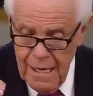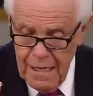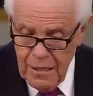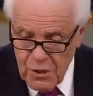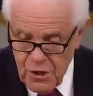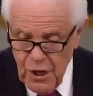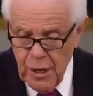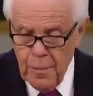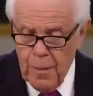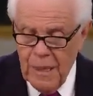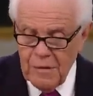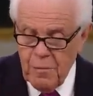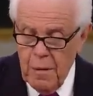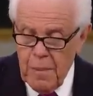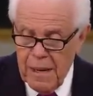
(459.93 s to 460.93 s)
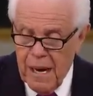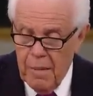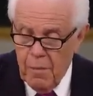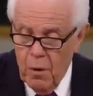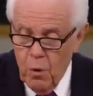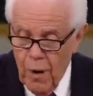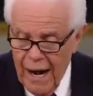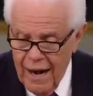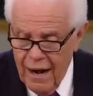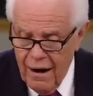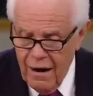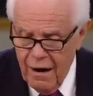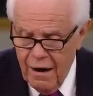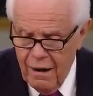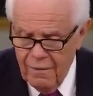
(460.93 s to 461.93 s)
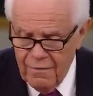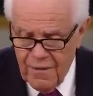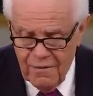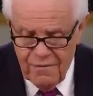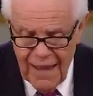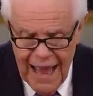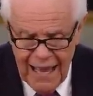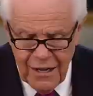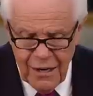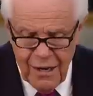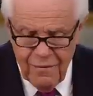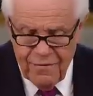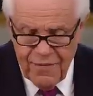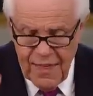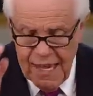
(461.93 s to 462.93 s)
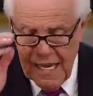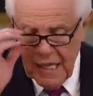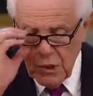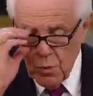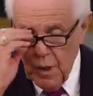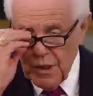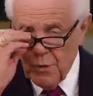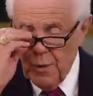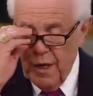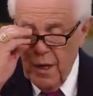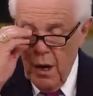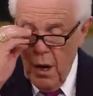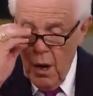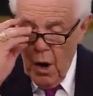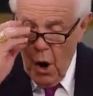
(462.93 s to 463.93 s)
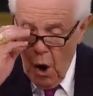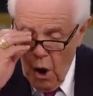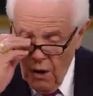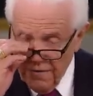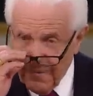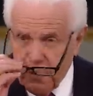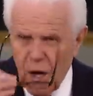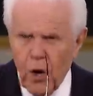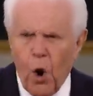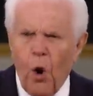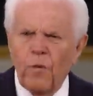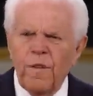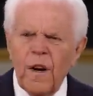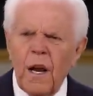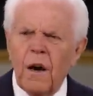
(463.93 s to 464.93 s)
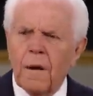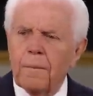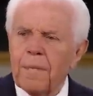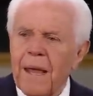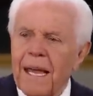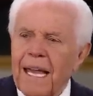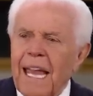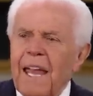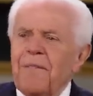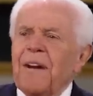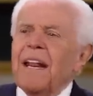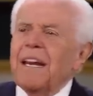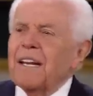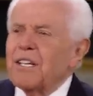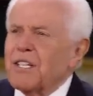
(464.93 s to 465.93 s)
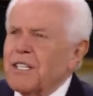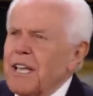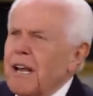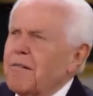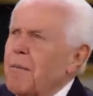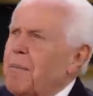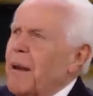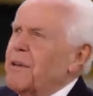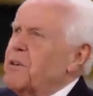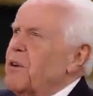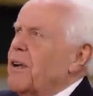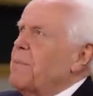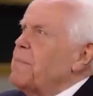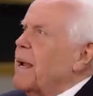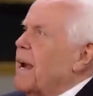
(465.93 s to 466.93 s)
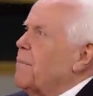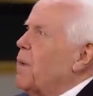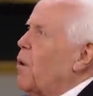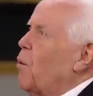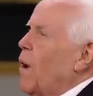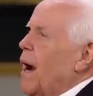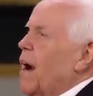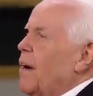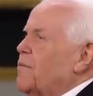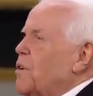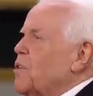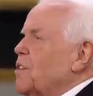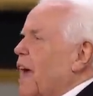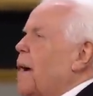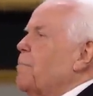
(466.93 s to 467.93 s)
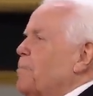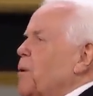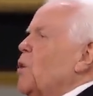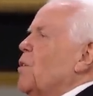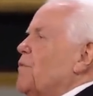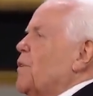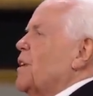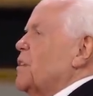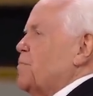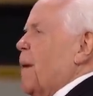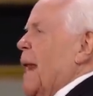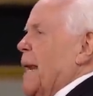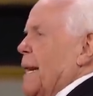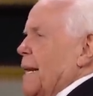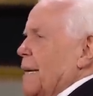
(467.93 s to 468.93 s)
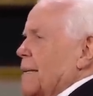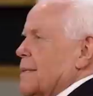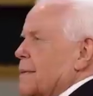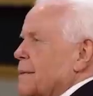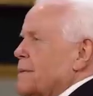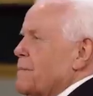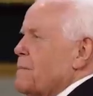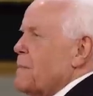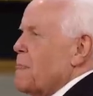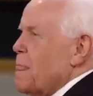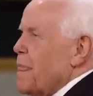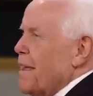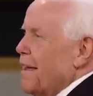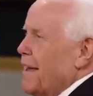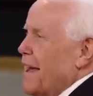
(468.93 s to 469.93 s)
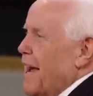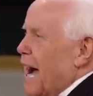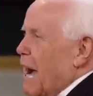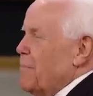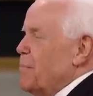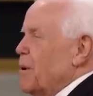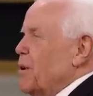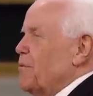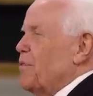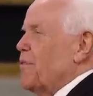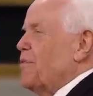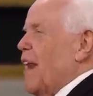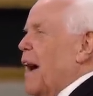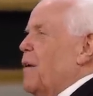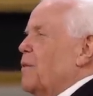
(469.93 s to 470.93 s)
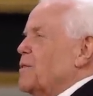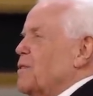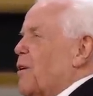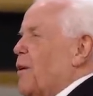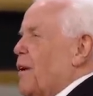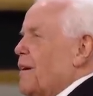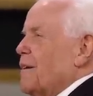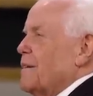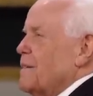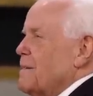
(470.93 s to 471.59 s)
In the secret place, we become aware of the value of things which we often overlook. Even in the secret place, you can become aware of just how beautiful this planet is, how beautiful flowers are,